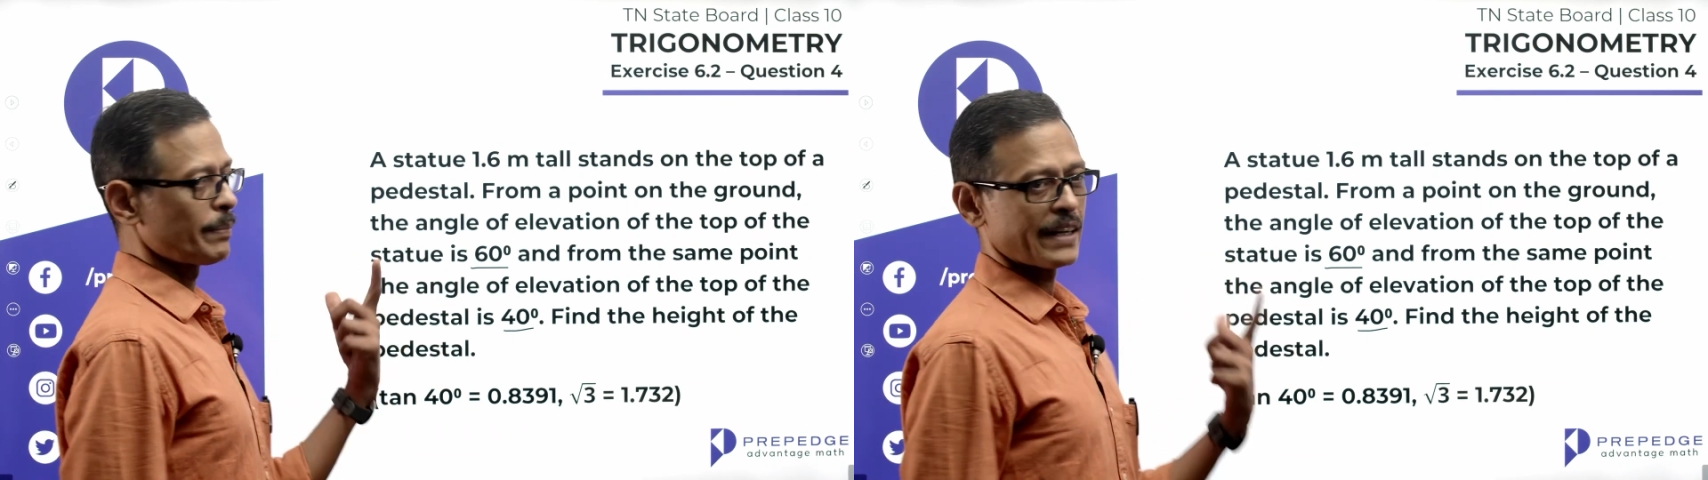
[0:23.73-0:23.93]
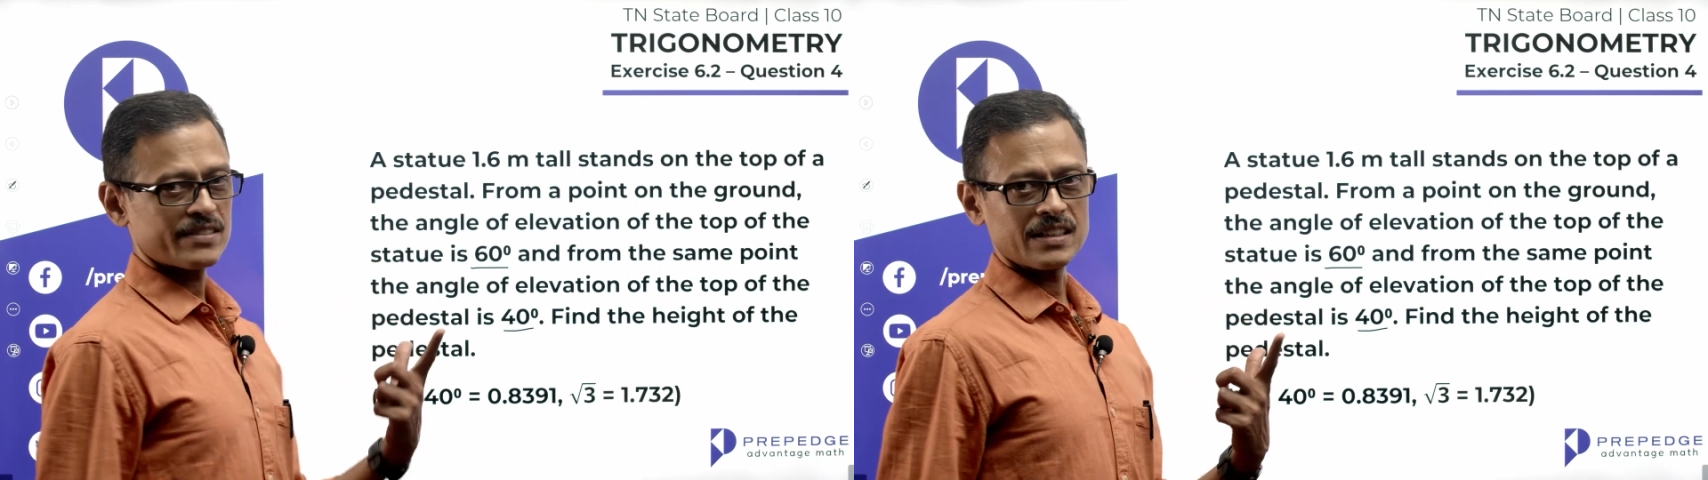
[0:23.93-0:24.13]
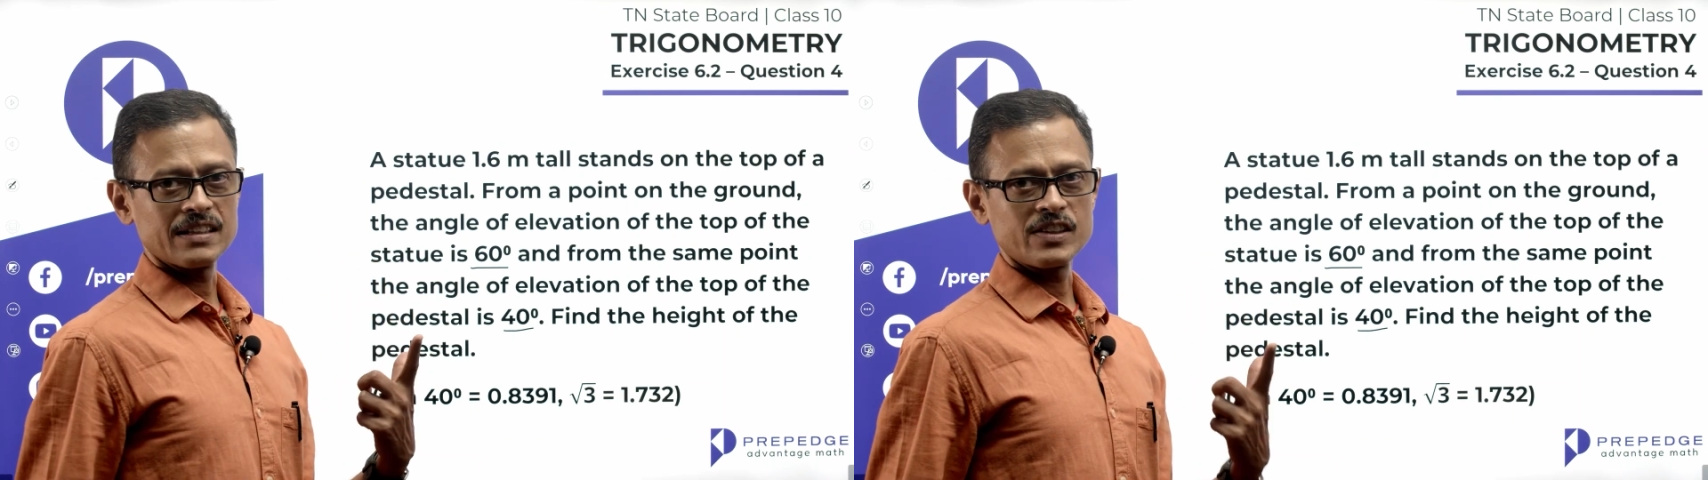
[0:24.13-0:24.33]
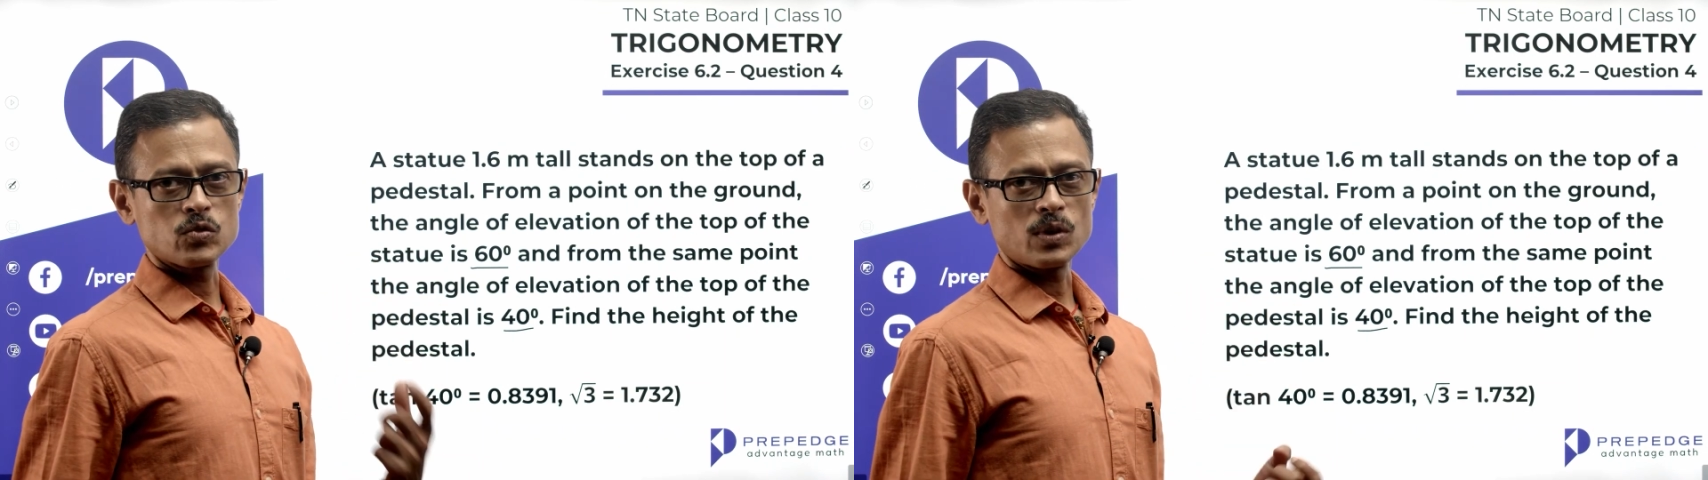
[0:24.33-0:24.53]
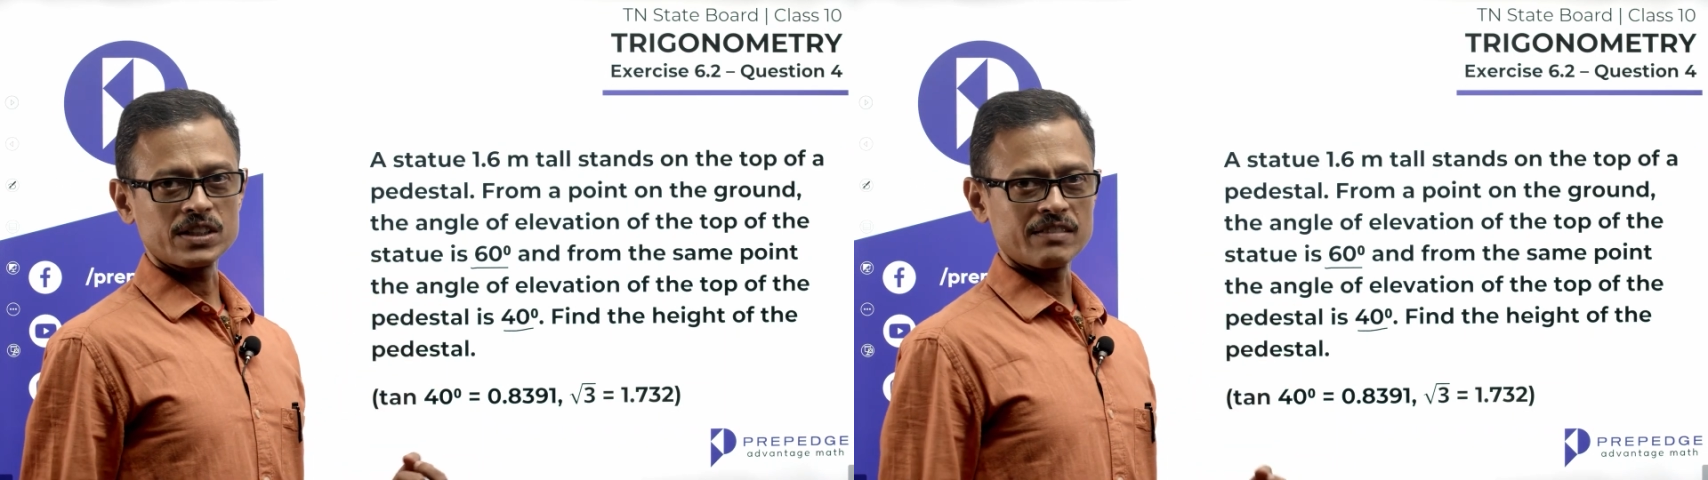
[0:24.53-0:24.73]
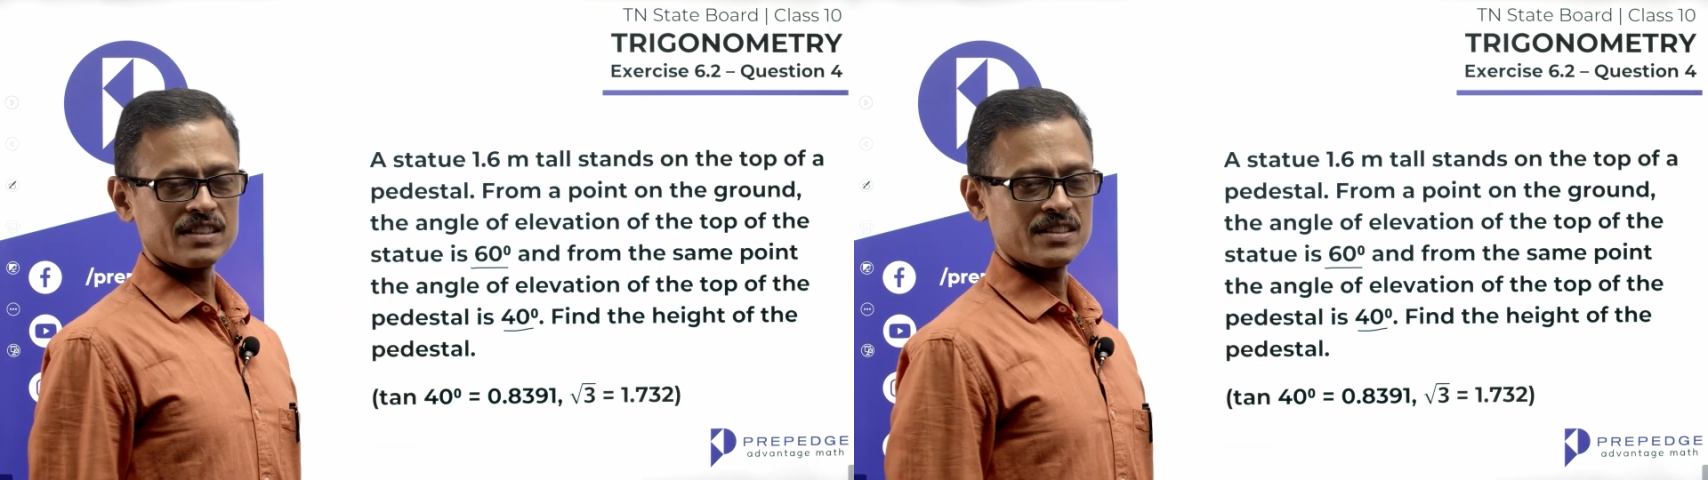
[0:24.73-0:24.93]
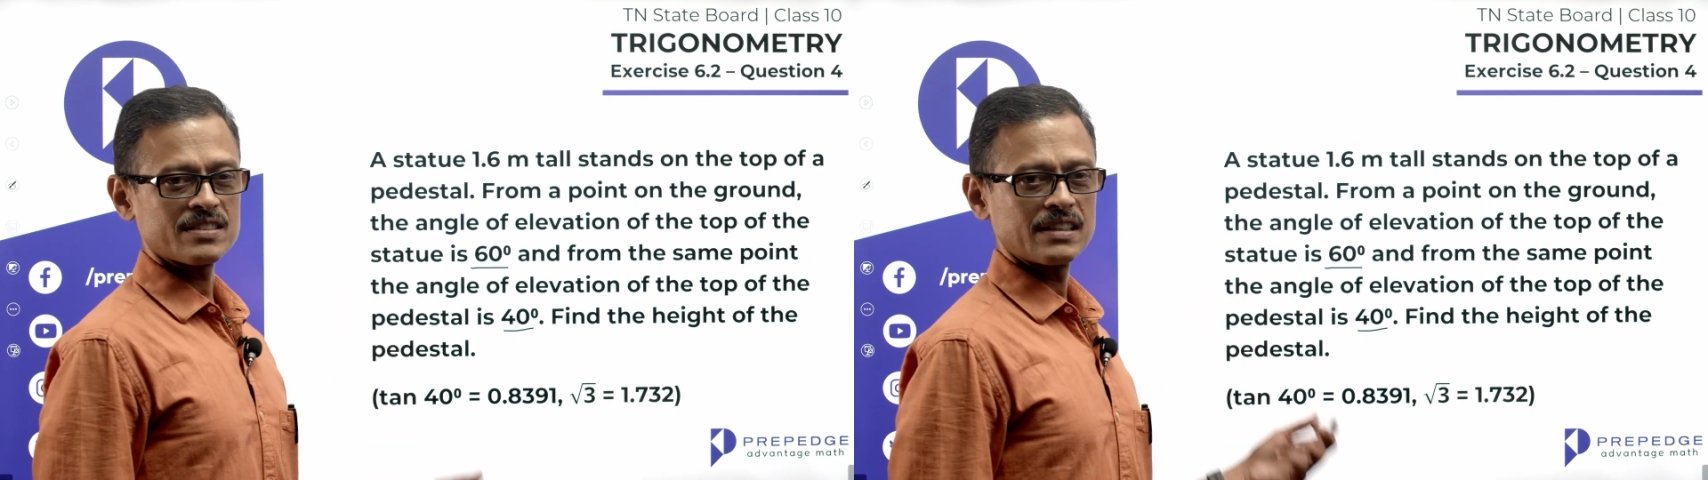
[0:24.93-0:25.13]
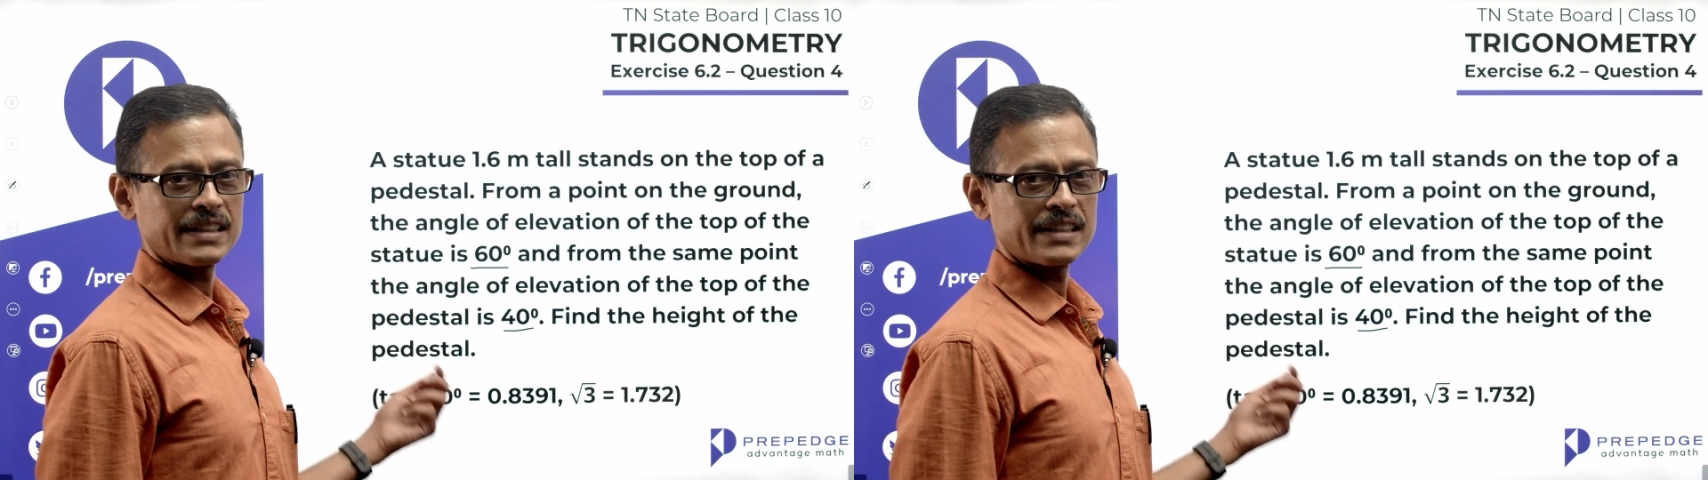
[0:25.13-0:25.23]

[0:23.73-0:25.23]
pedestal is what the question is.